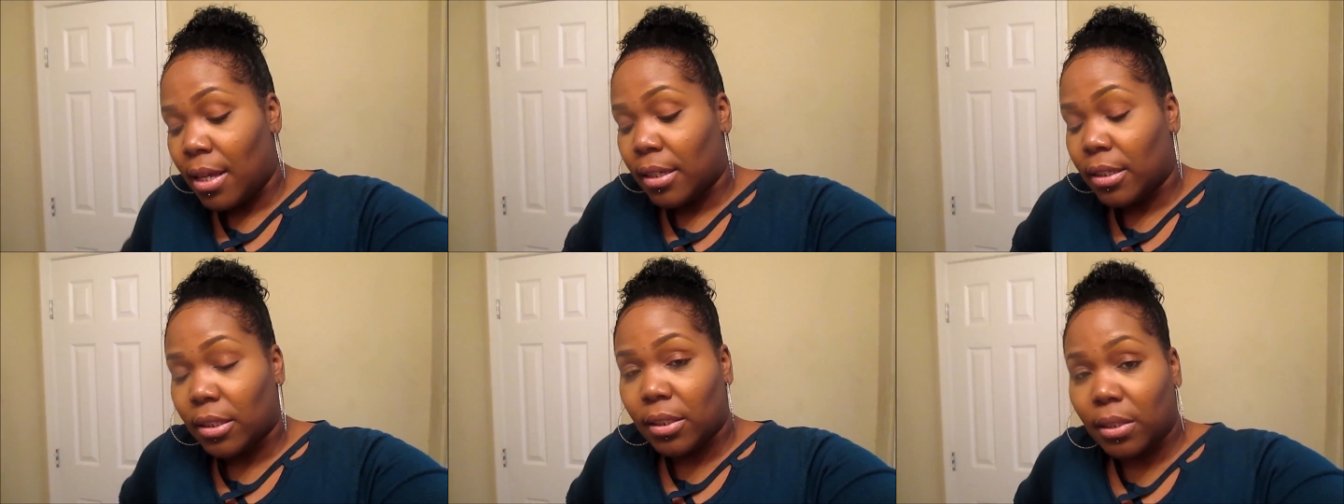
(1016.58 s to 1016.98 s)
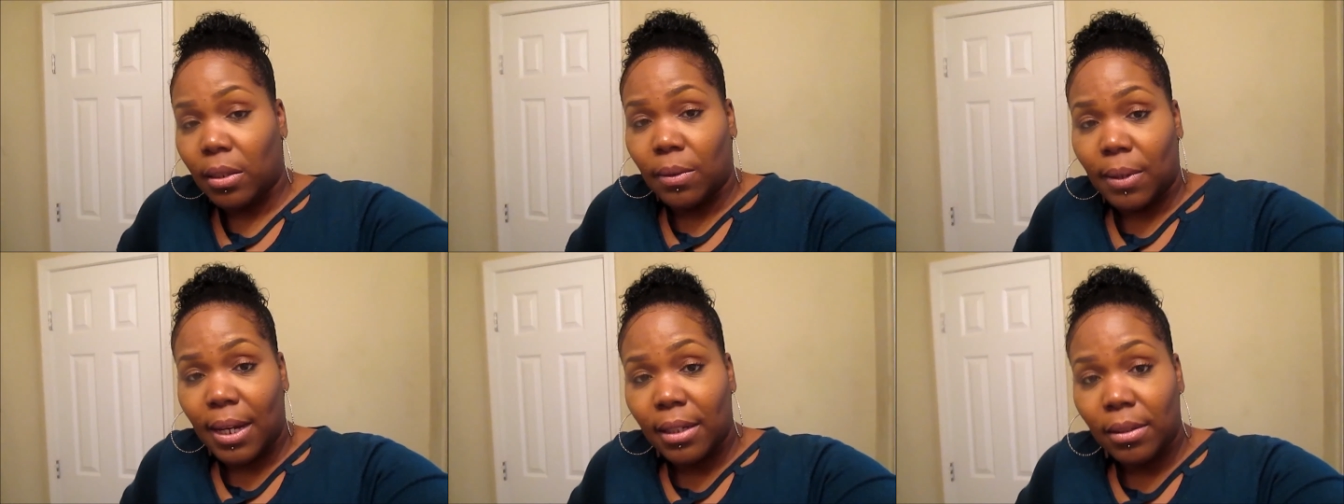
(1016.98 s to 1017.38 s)

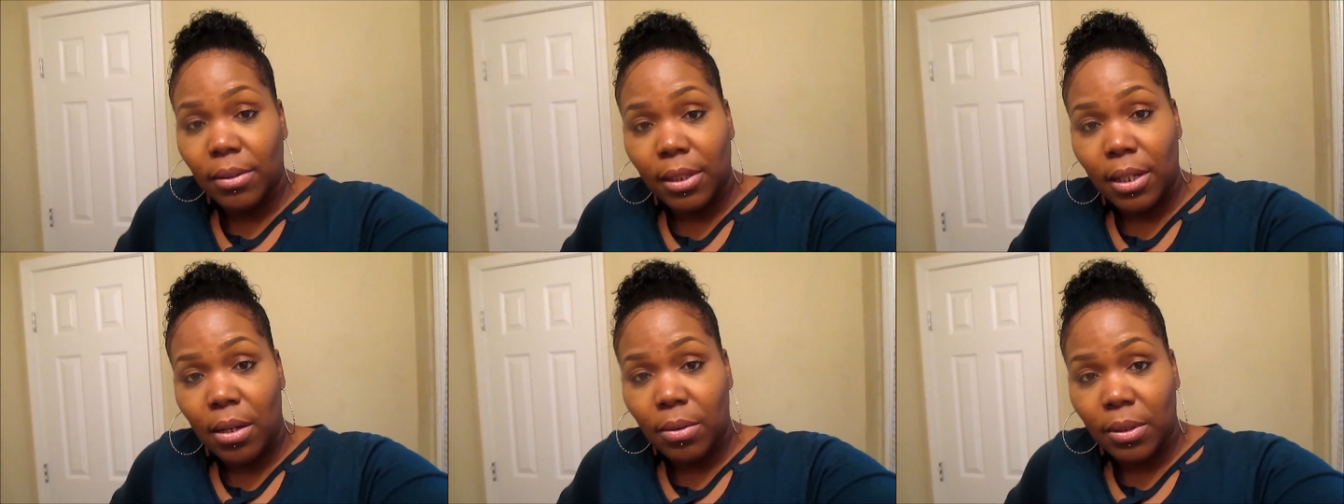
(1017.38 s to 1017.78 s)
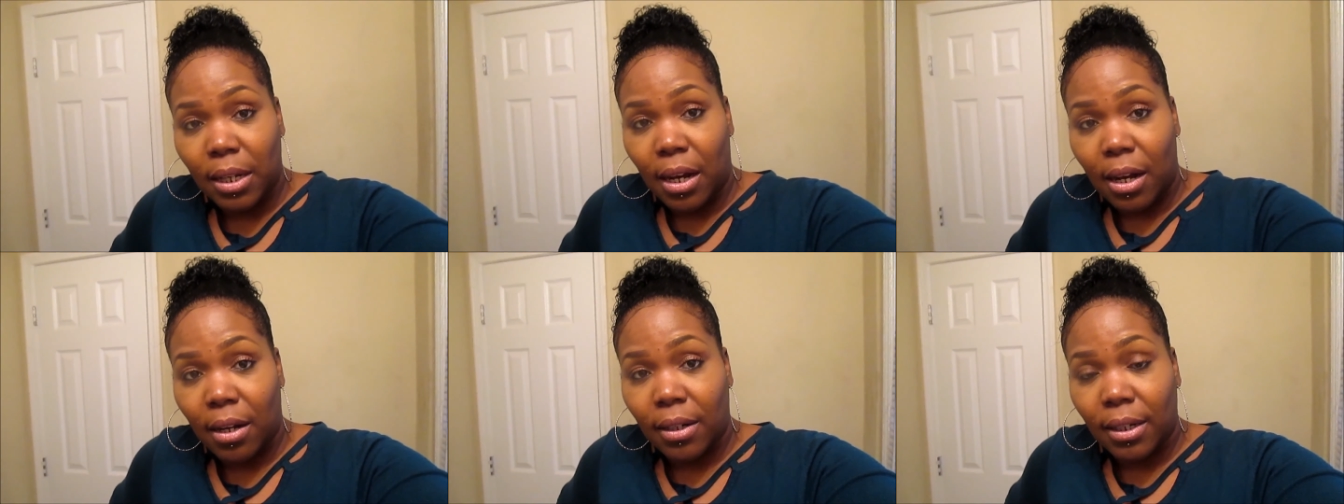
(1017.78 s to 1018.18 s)
So I don't know,
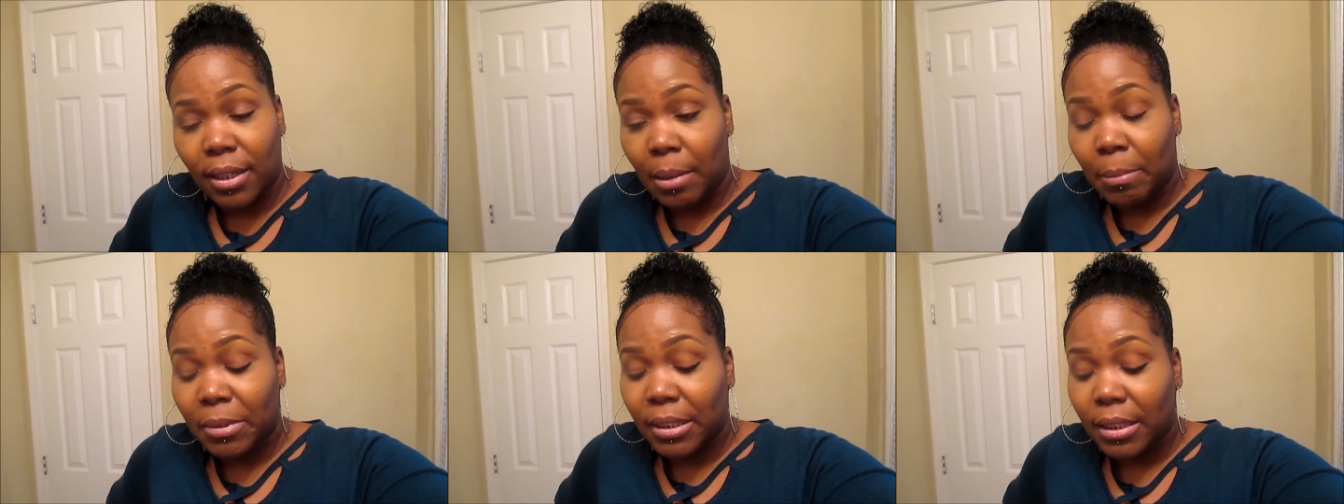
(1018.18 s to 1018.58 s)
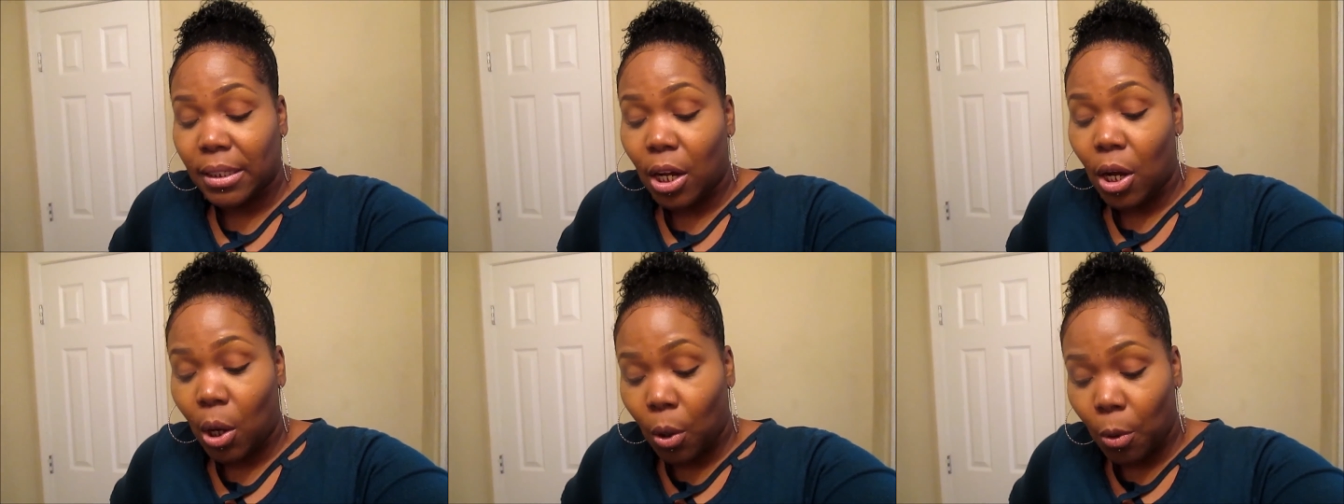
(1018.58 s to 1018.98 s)
y'all. And I'm just
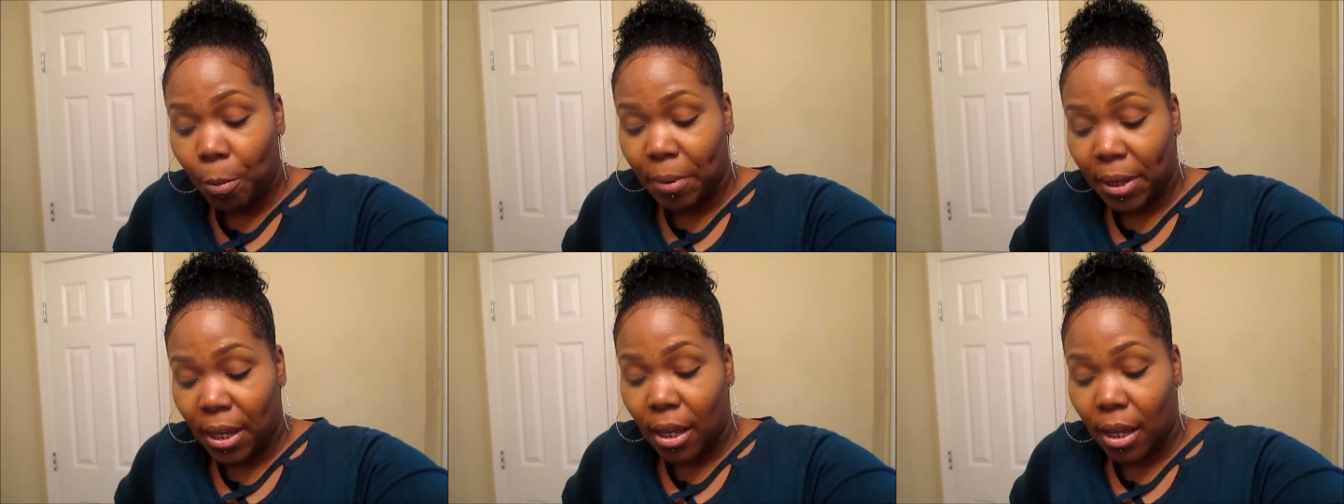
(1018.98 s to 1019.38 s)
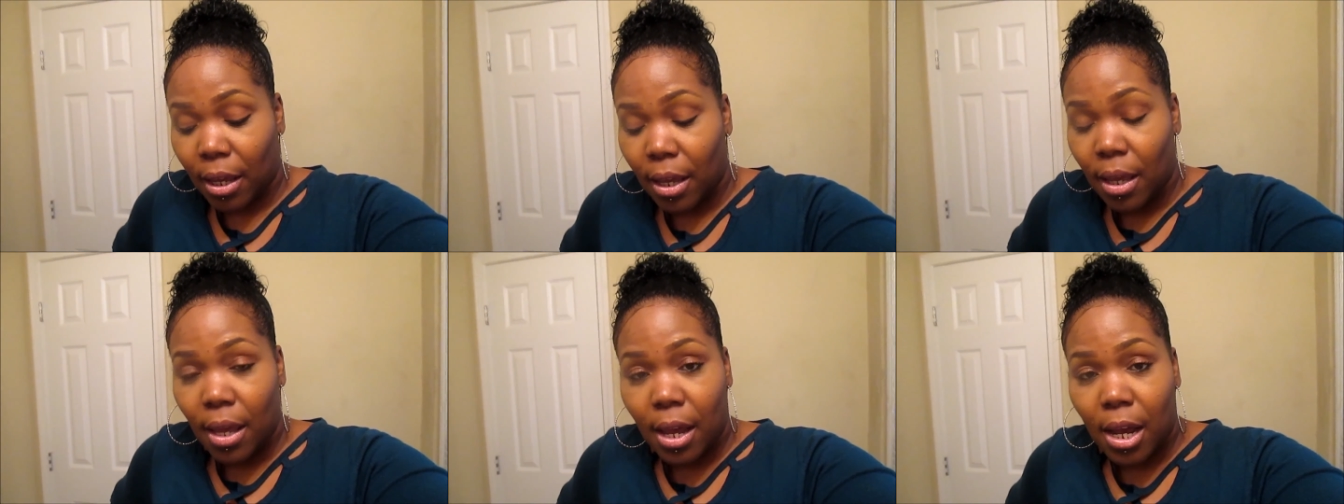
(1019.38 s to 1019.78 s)
hoping
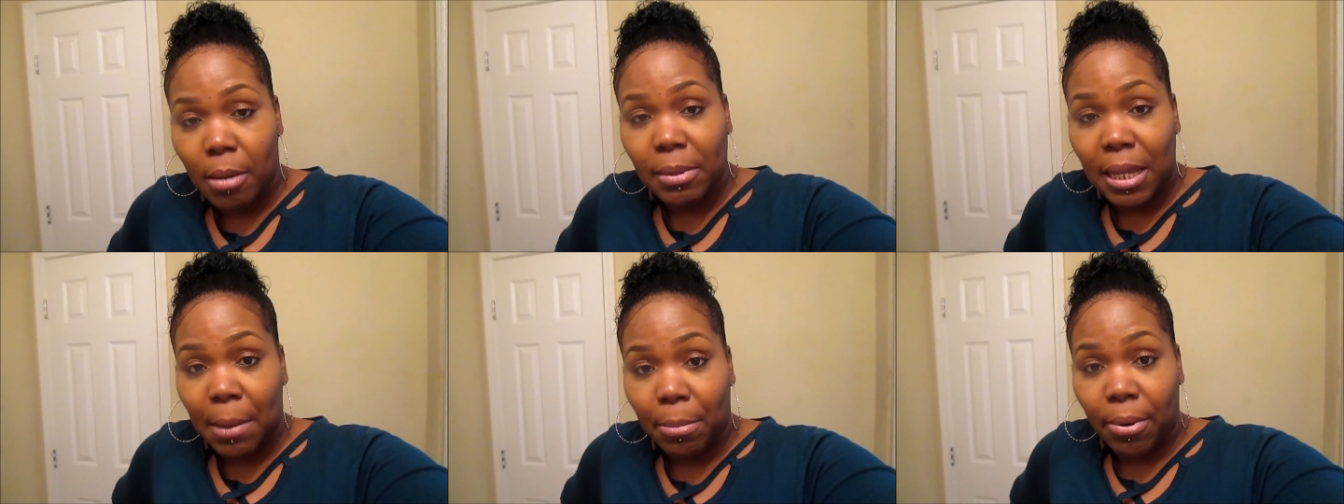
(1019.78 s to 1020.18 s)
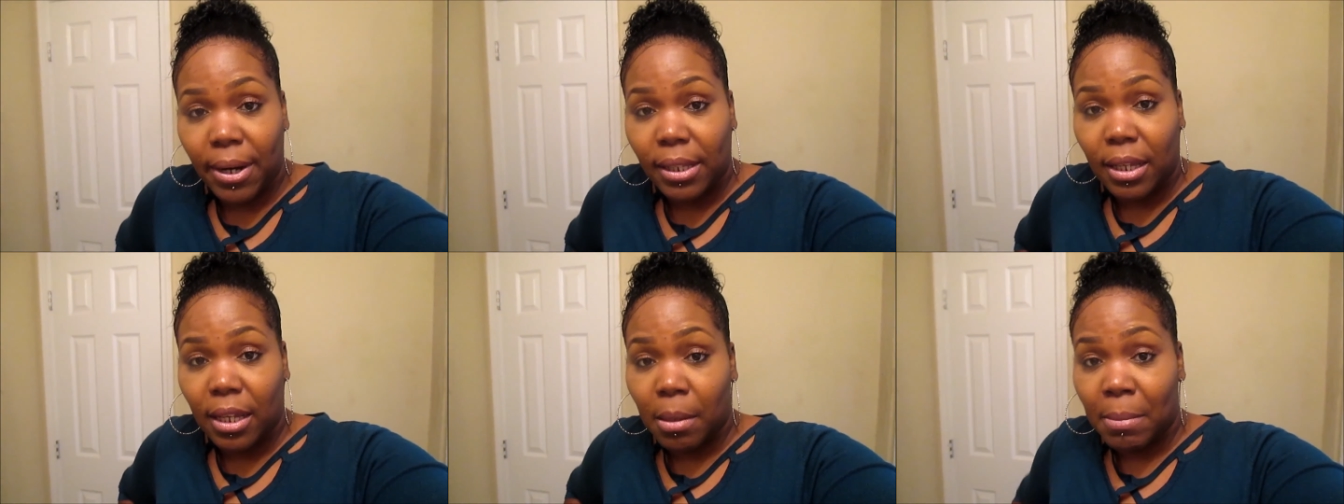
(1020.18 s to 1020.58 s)
I'm not
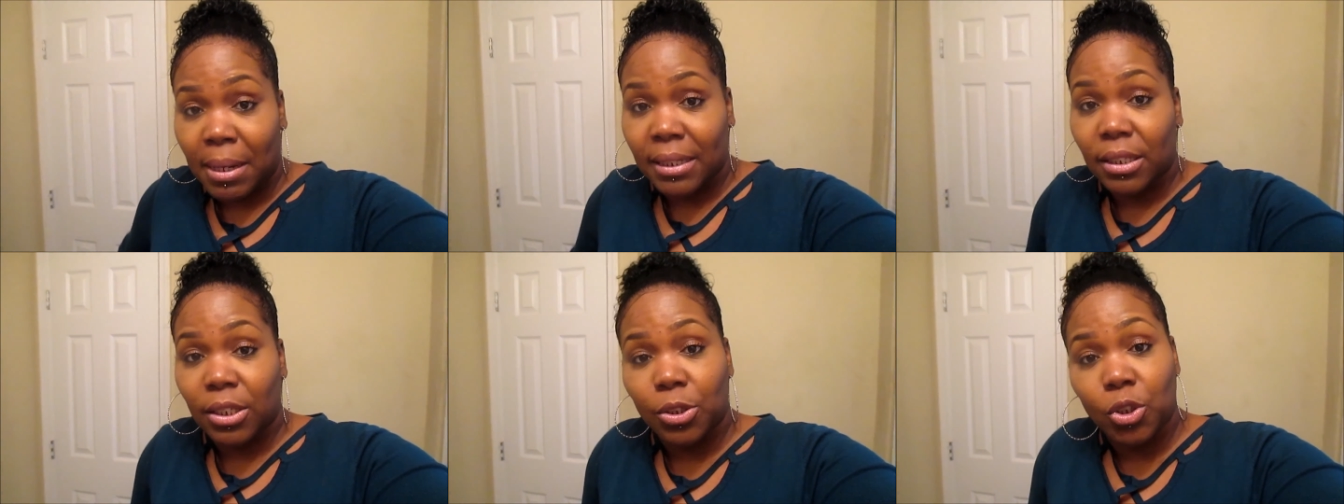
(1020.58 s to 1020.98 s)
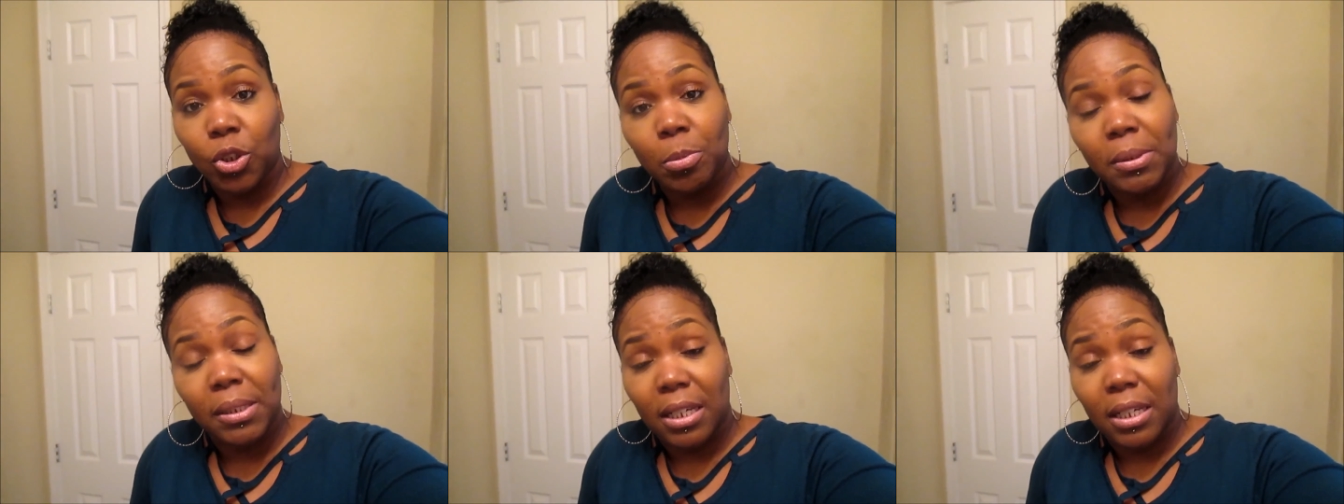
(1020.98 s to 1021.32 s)
pregnant in my tube.